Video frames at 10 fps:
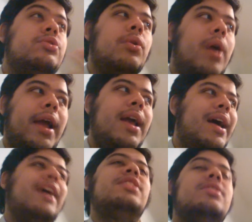So I
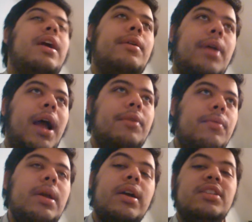uh, uh, I
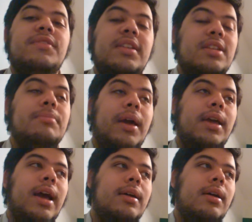reactivated my
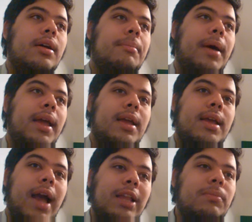uh,
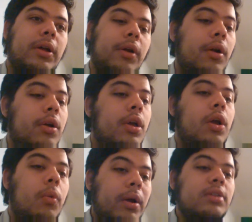my ad blocker
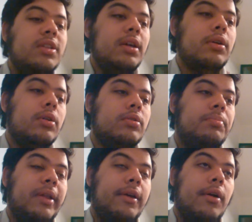Well, the old
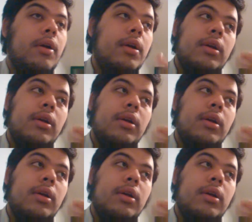player.